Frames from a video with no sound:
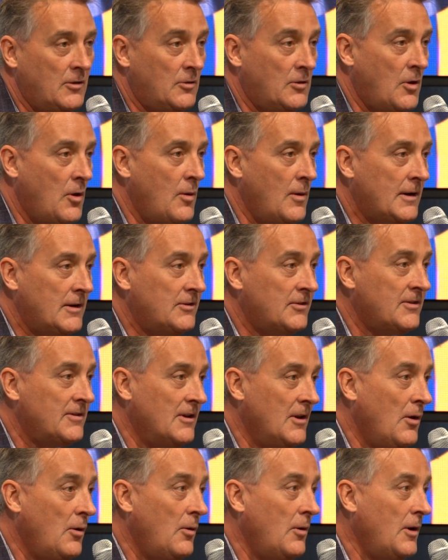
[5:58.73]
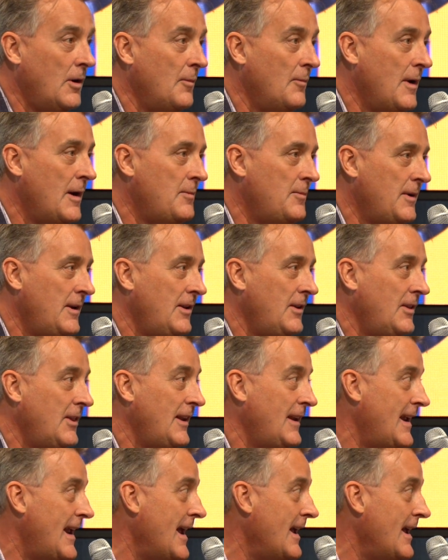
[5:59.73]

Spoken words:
going slower might be the